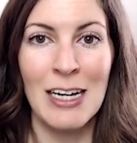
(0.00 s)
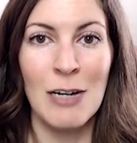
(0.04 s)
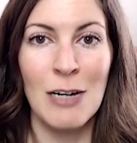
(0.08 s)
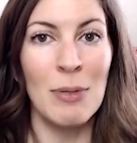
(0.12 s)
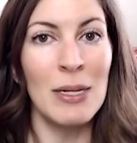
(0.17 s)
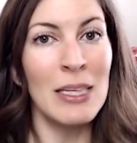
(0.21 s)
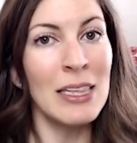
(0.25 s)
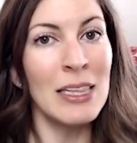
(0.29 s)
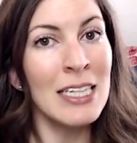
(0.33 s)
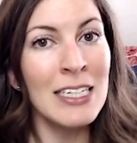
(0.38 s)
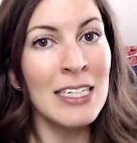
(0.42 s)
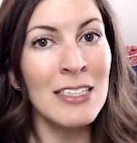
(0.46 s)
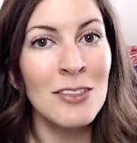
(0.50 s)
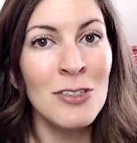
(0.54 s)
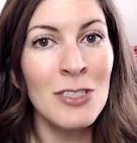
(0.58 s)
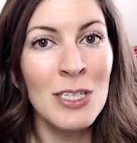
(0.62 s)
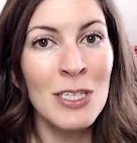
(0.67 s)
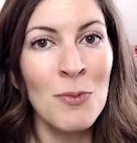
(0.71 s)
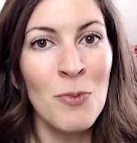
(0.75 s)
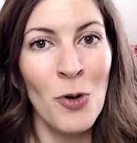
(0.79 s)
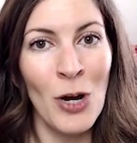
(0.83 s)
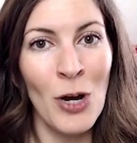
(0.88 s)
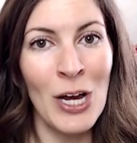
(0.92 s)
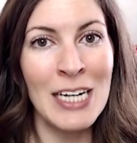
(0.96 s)
but these are
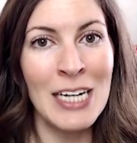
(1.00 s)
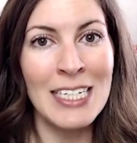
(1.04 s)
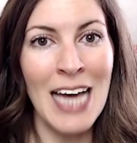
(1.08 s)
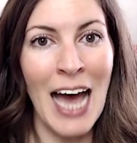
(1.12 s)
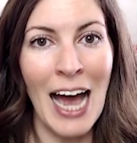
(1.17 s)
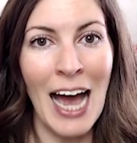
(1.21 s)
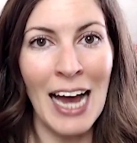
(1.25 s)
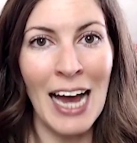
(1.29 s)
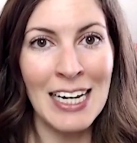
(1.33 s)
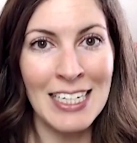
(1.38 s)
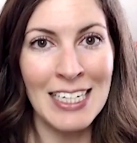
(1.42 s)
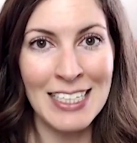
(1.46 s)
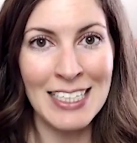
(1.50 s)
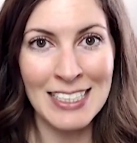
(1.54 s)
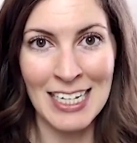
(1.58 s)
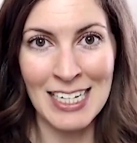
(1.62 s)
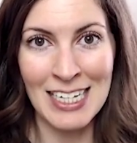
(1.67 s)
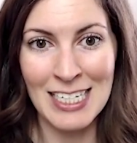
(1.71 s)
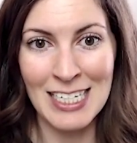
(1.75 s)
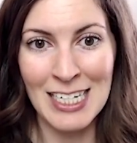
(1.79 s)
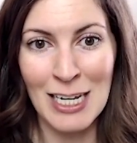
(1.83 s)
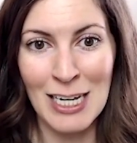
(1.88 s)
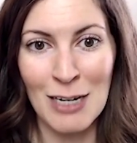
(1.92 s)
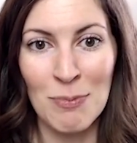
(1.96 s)
some great tactics
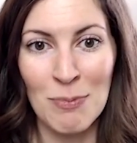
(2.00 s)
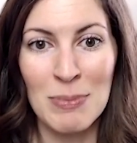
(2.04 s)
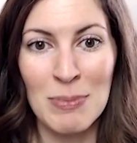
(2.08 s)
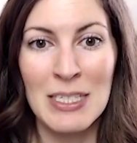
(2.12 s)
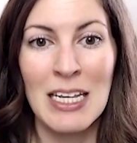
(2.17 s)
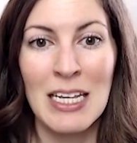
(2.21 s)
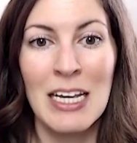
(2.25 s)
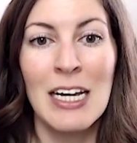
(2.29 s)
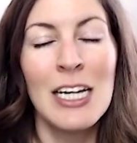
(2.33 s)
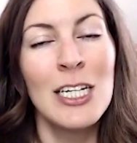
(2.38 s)
and tips